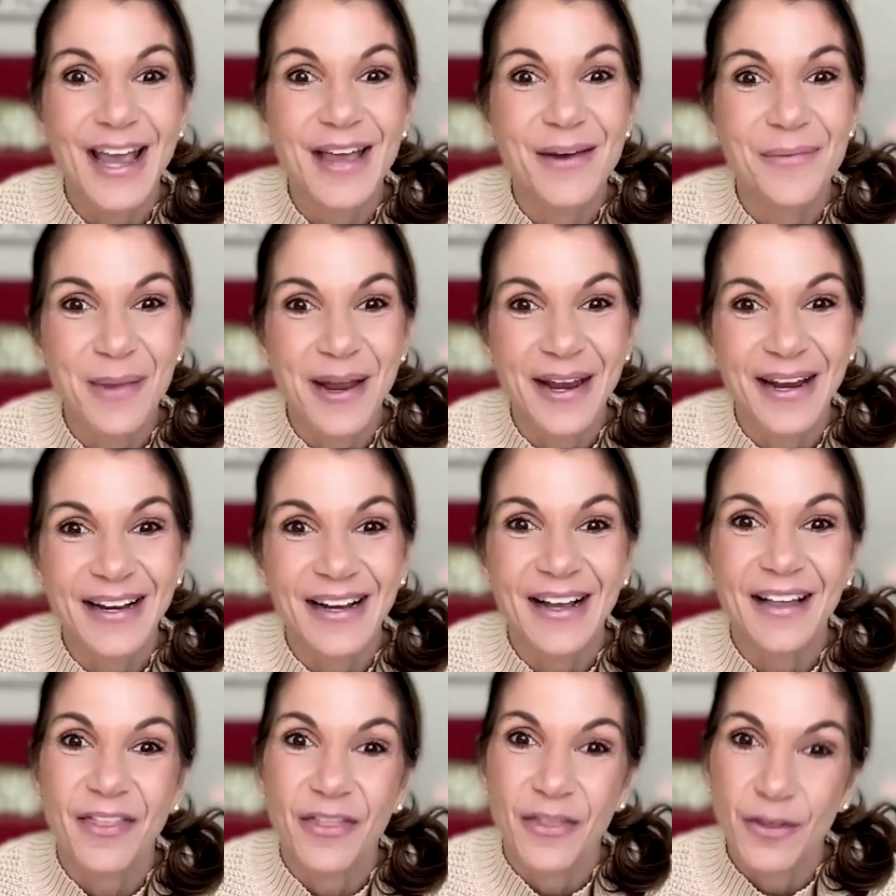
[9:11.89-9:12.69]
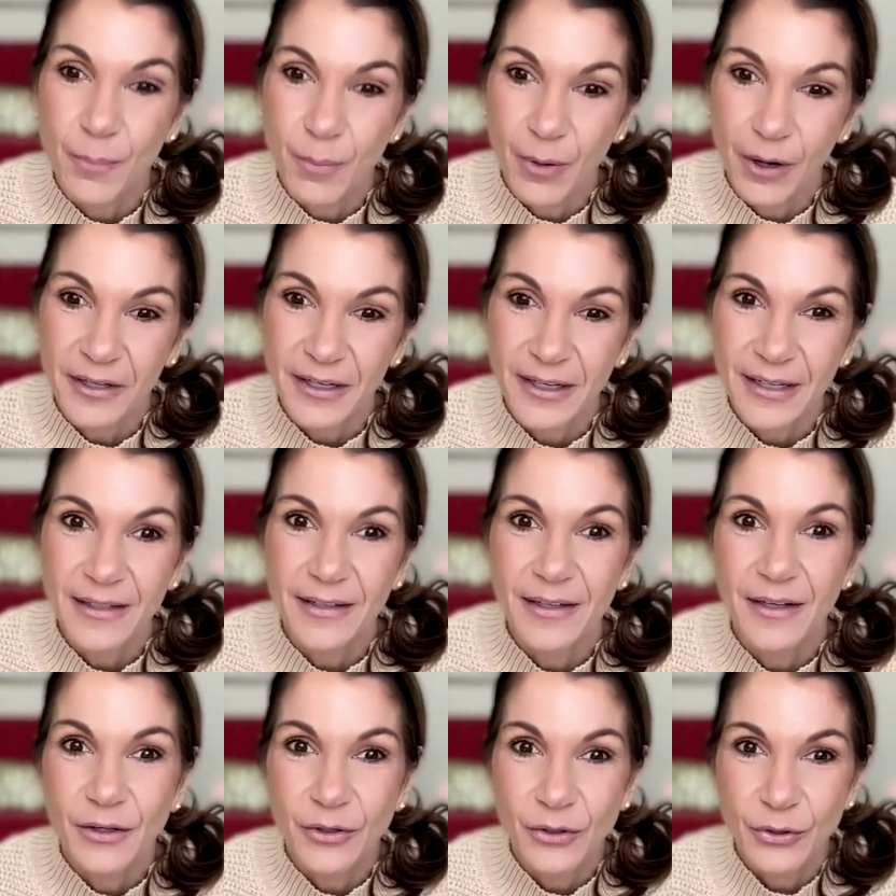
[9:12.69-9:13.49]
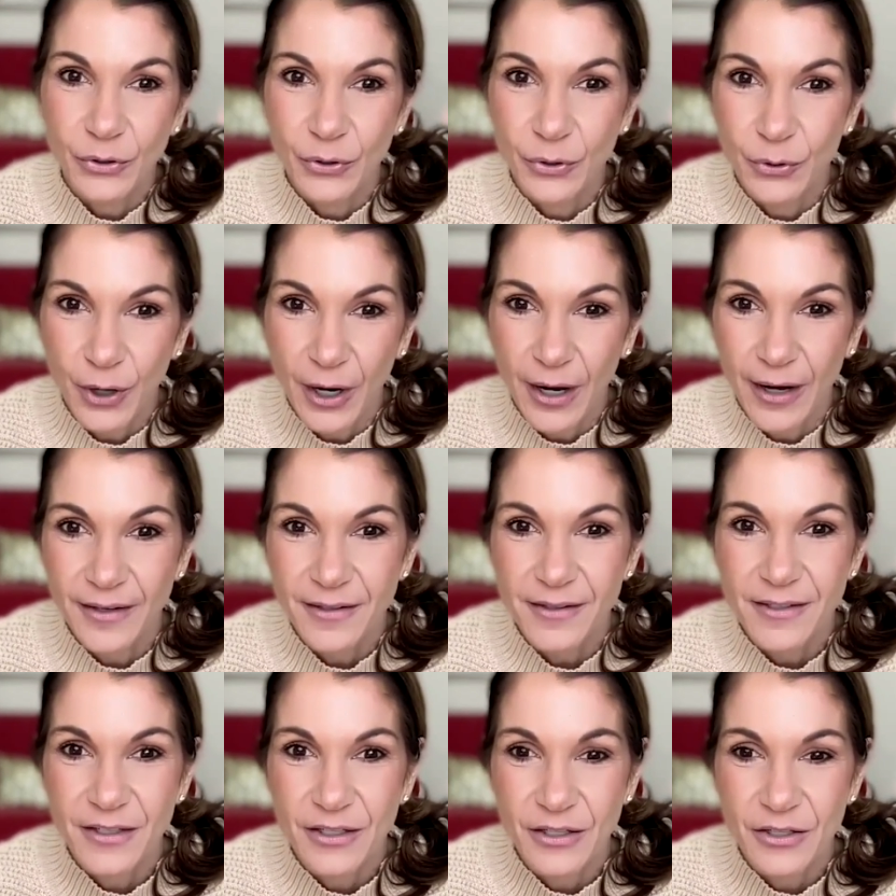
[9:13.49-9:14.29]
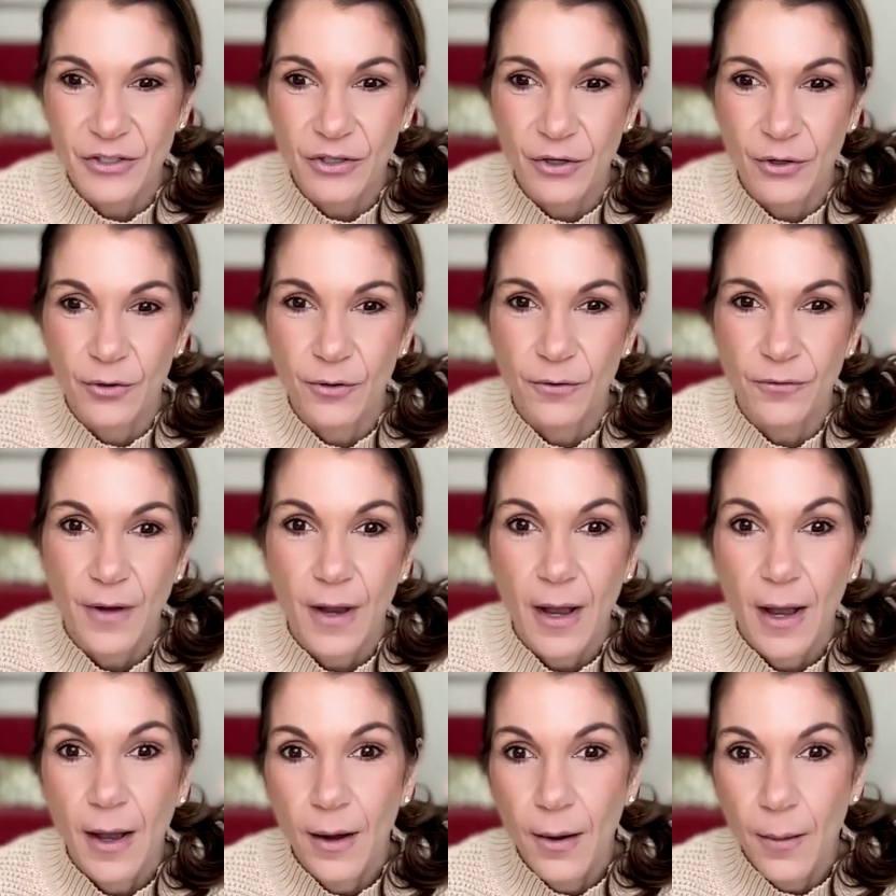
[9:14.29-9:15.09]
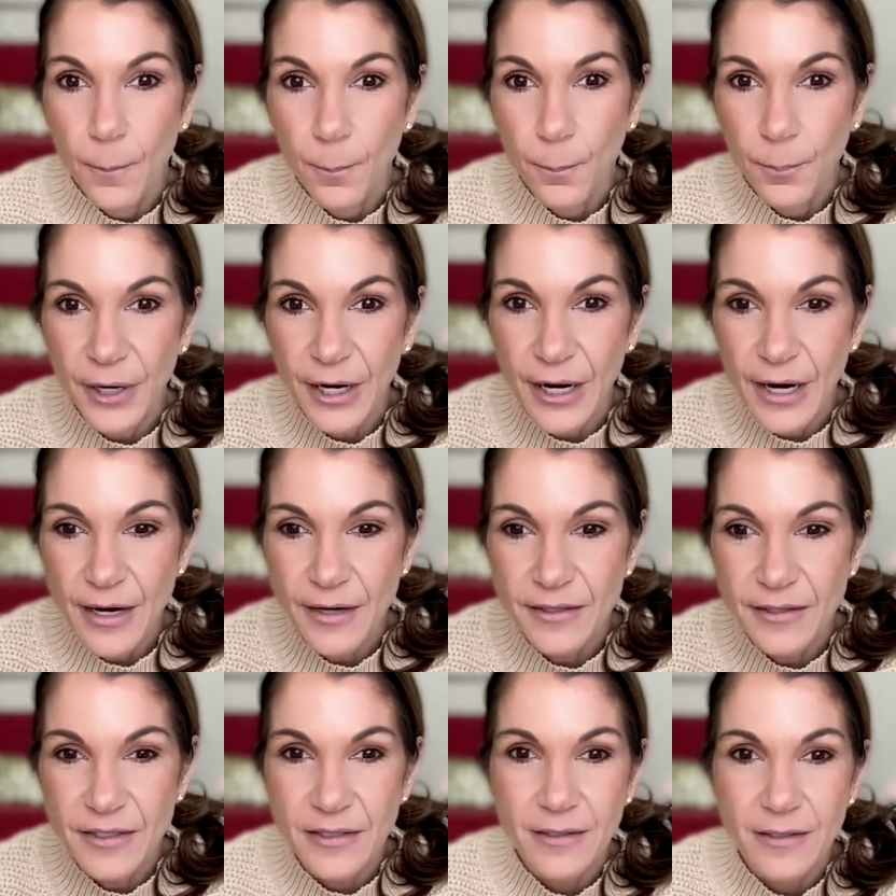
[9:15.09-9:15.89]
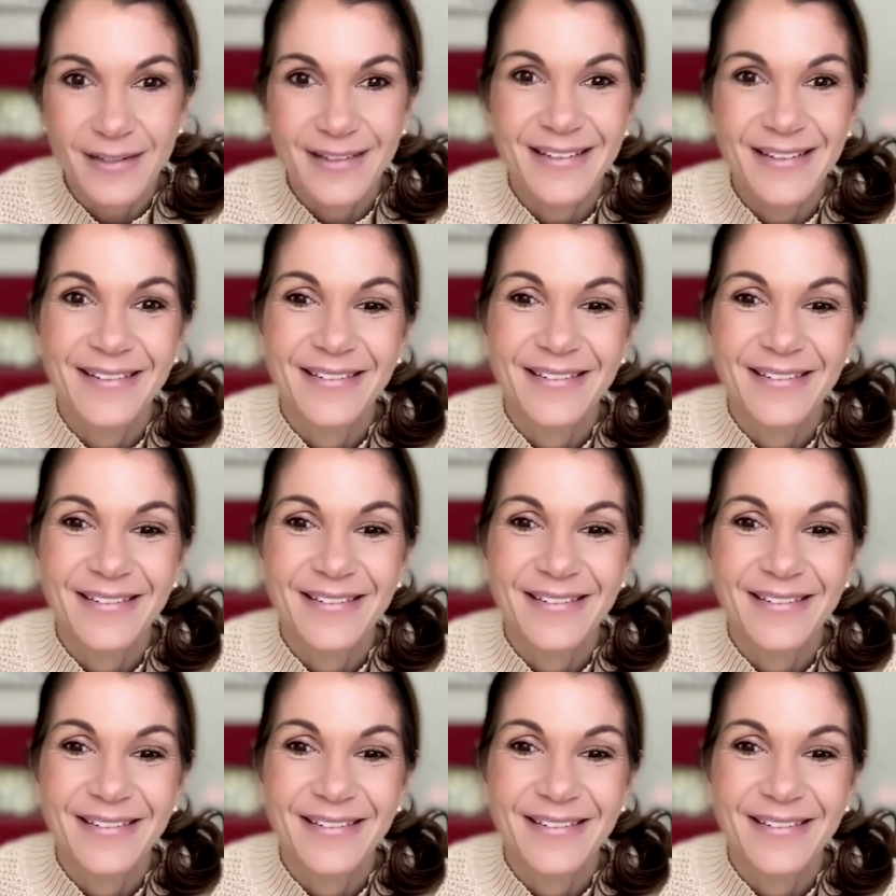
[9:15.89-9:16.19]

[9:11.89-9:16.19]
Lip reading: and make the money you guys deserve. Peace.